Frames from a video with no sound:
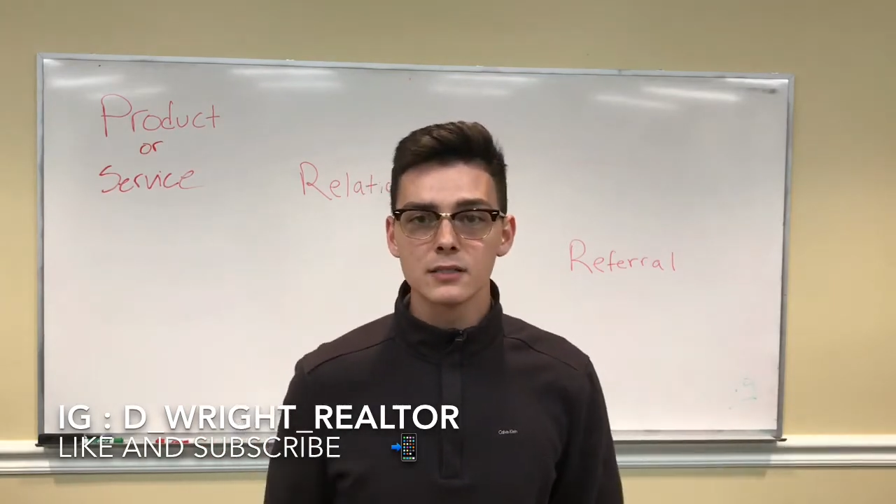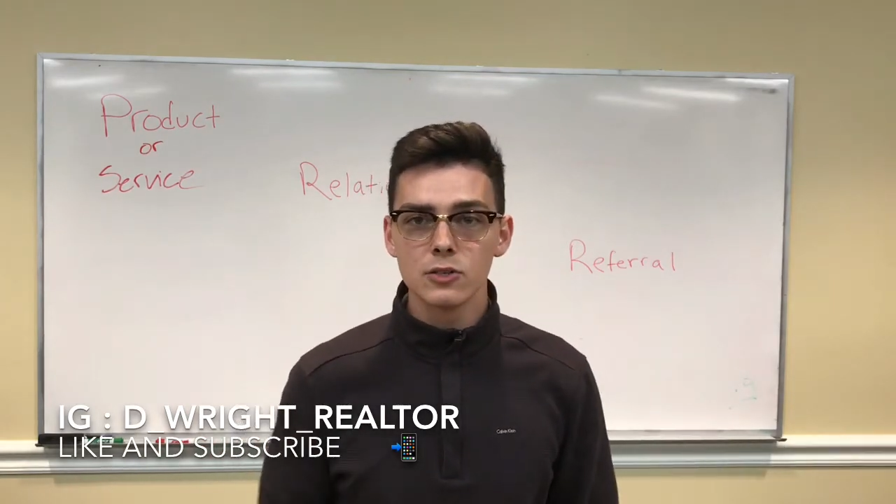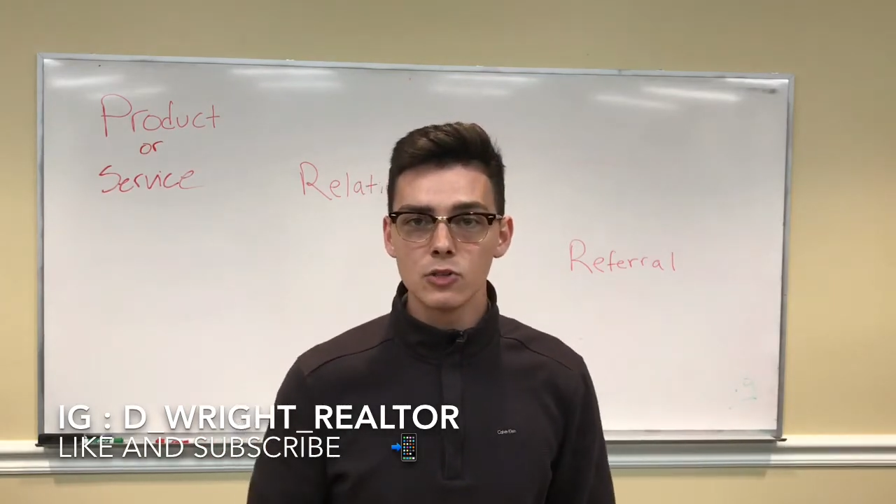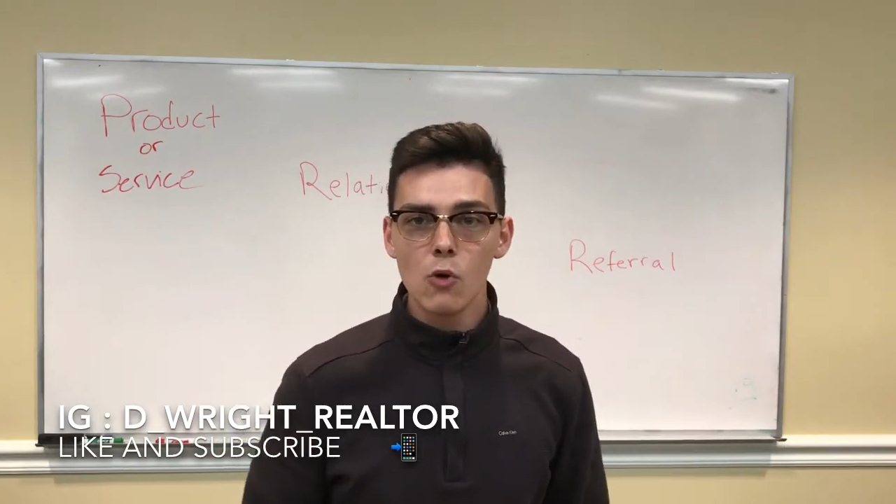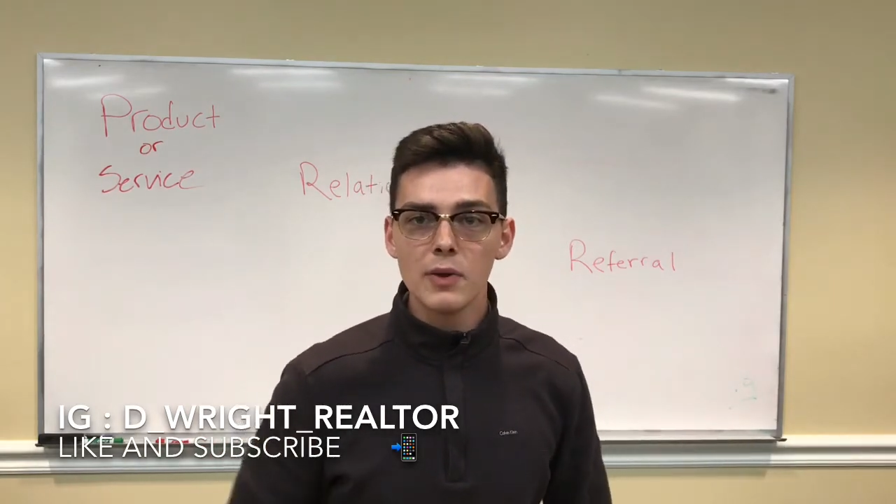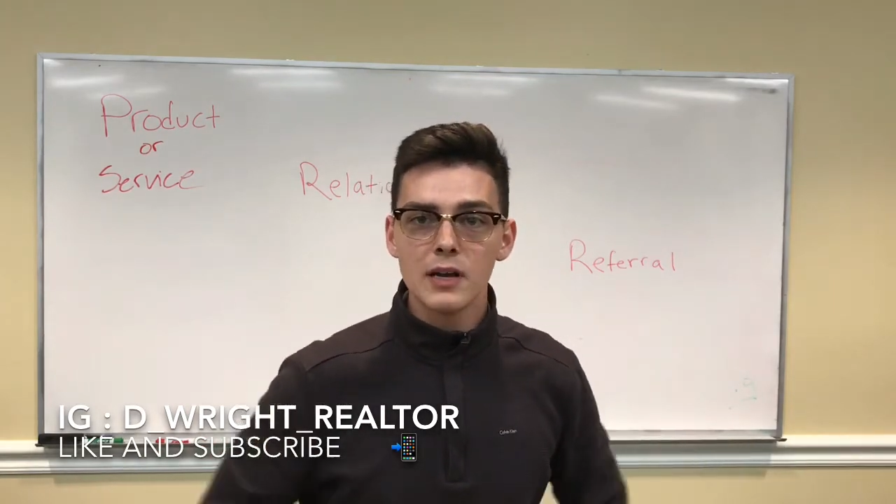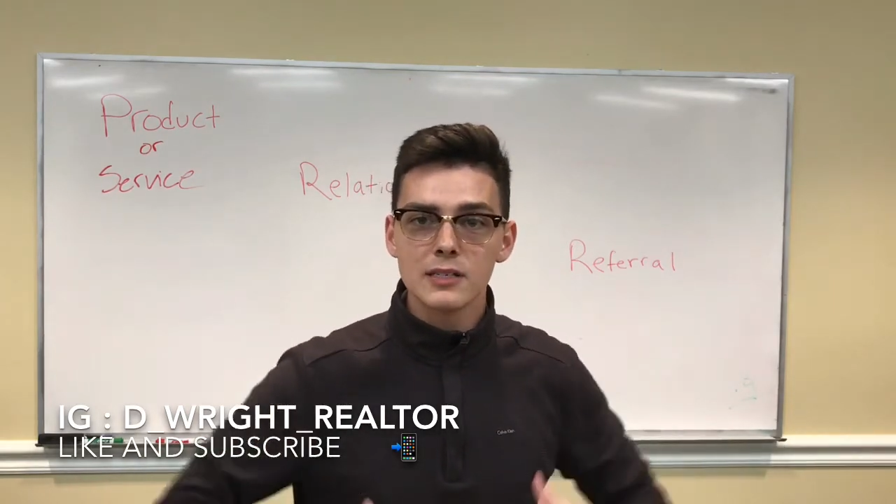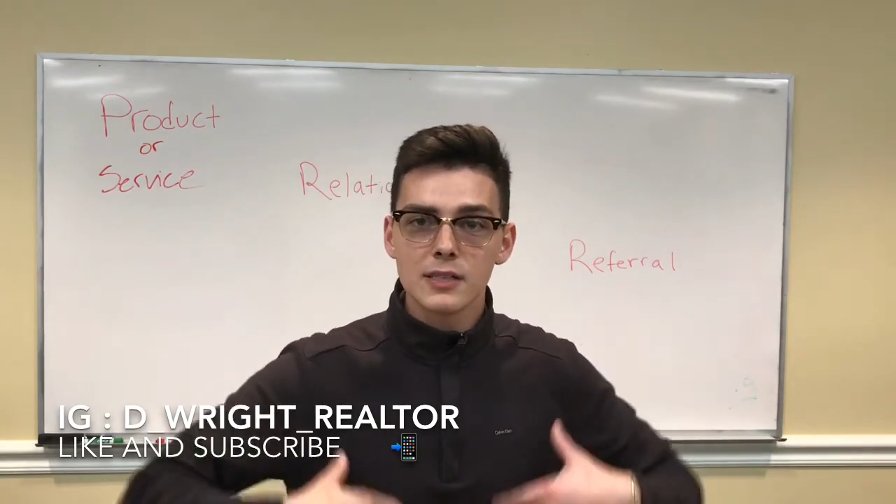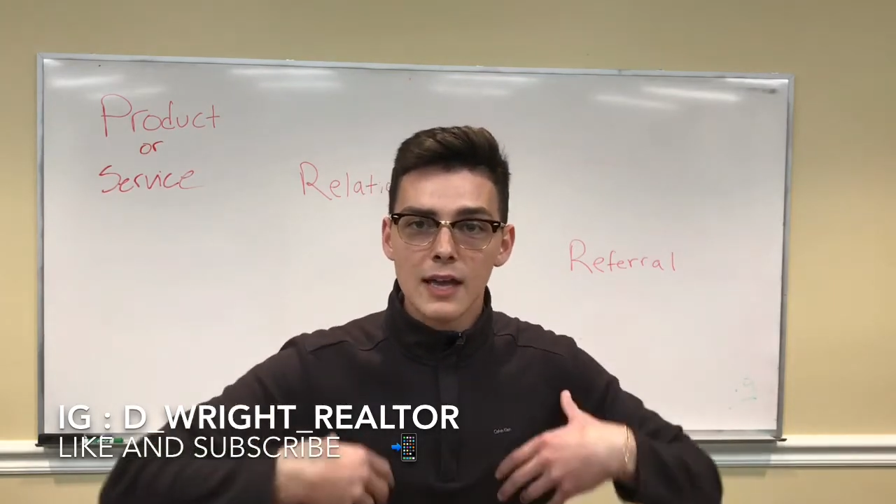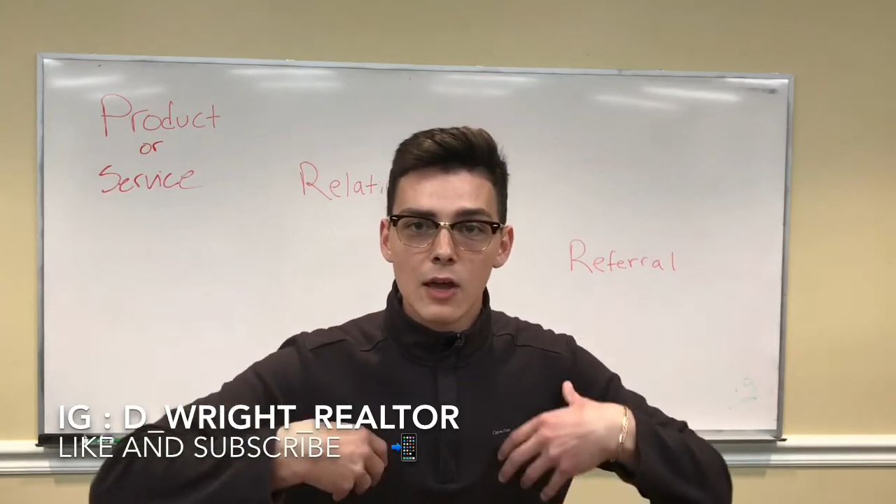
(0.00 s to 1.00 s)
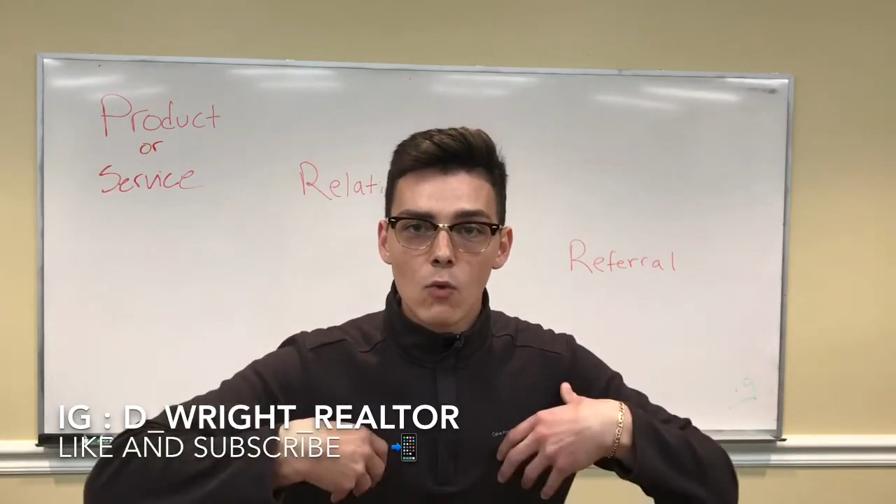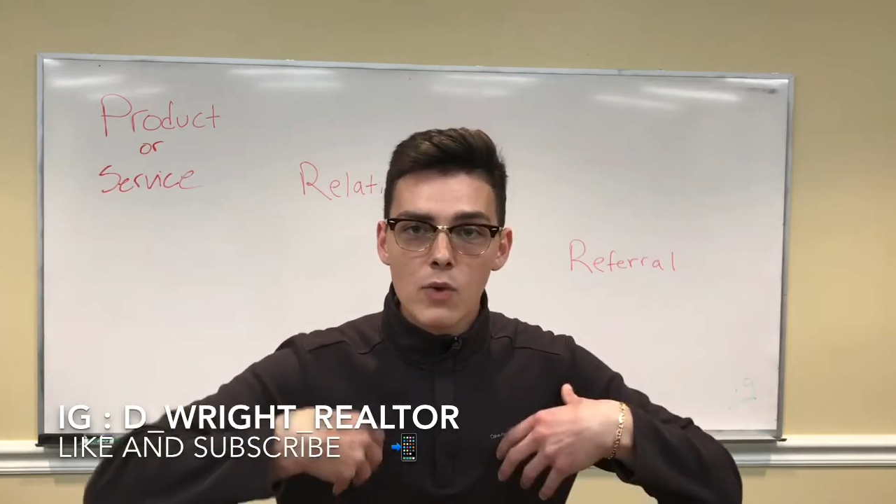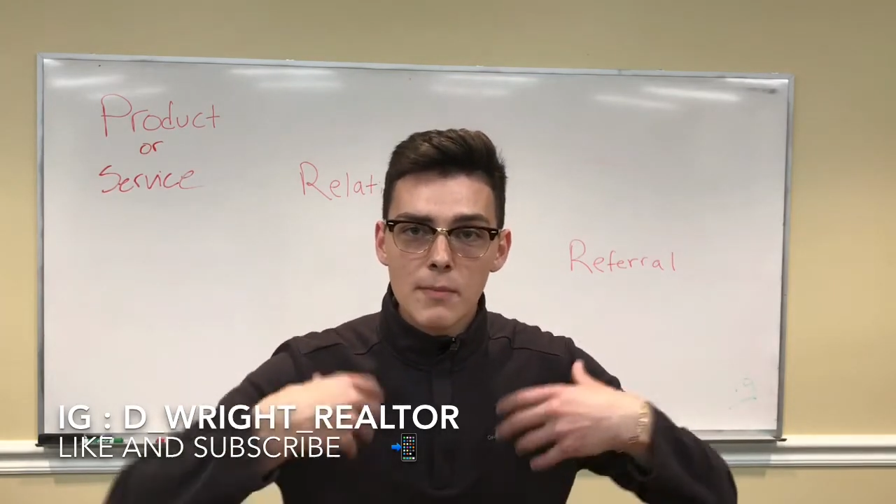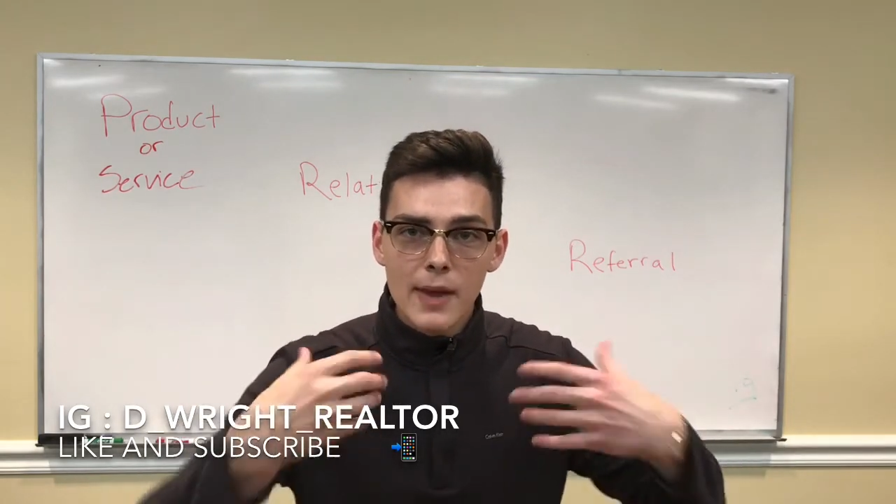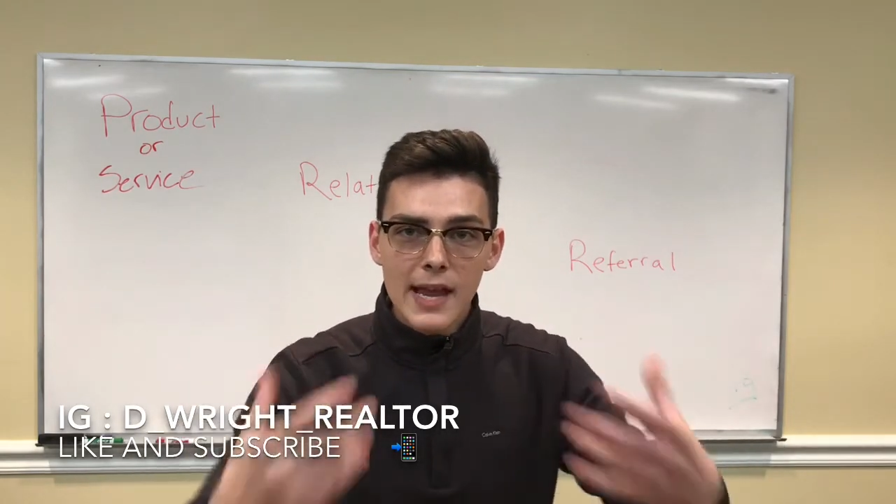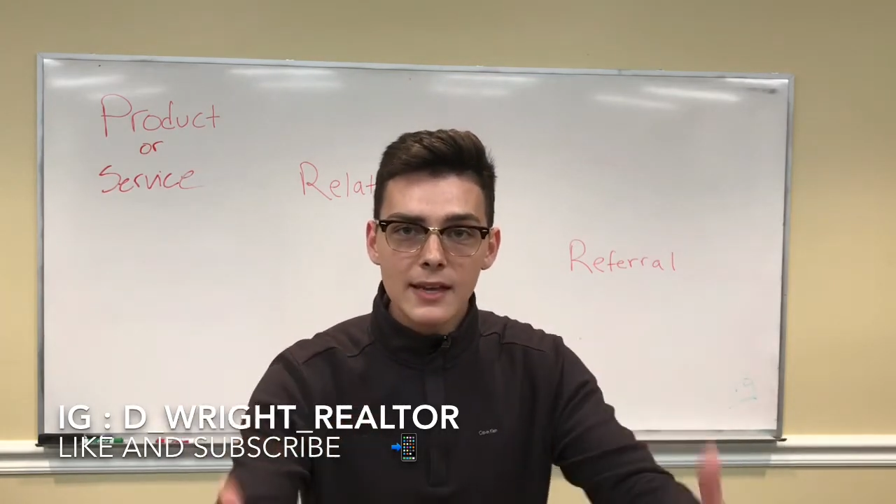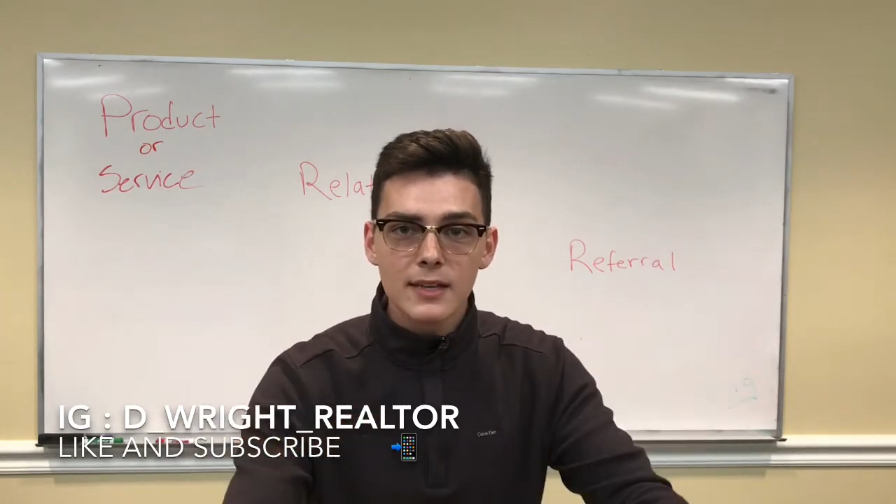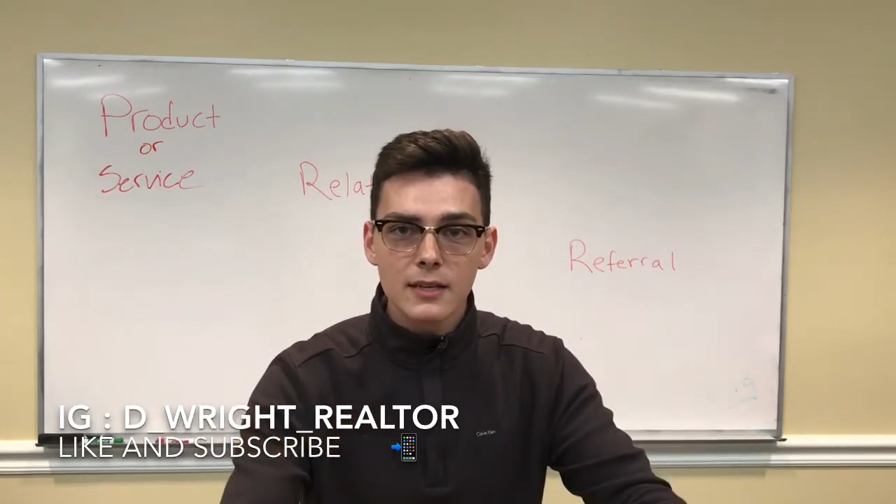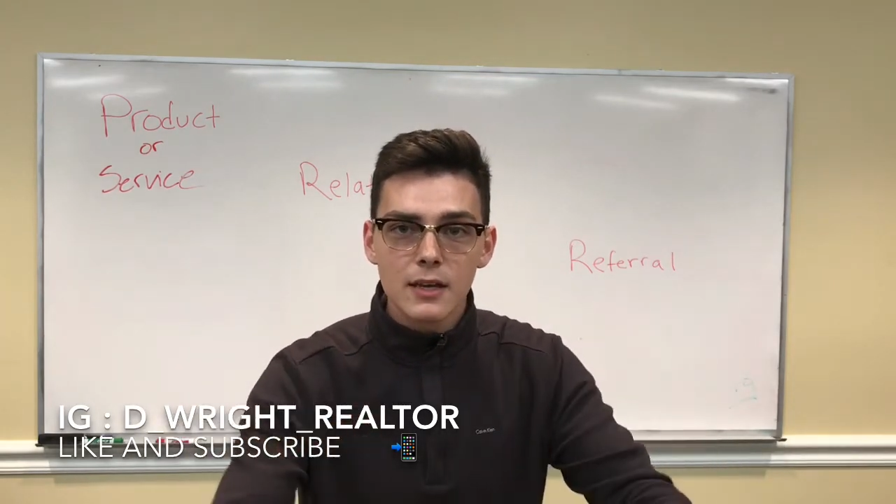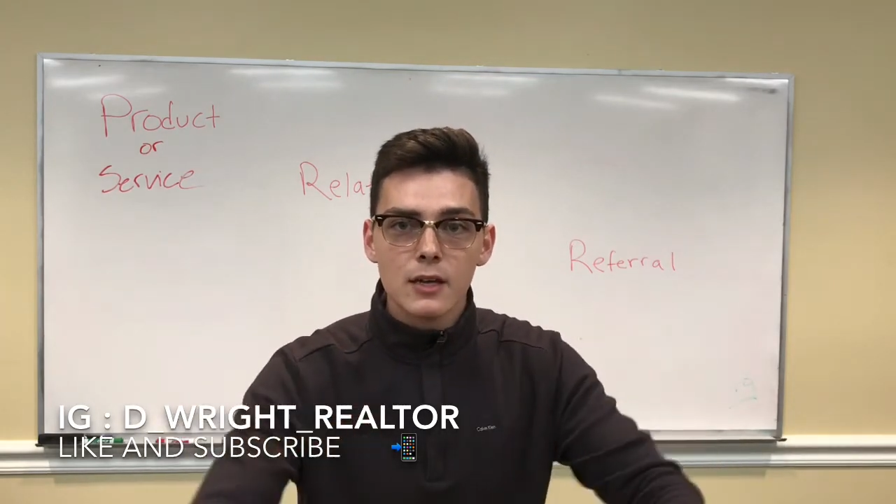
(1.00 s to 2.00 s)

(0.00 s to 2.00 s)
you know, because we made it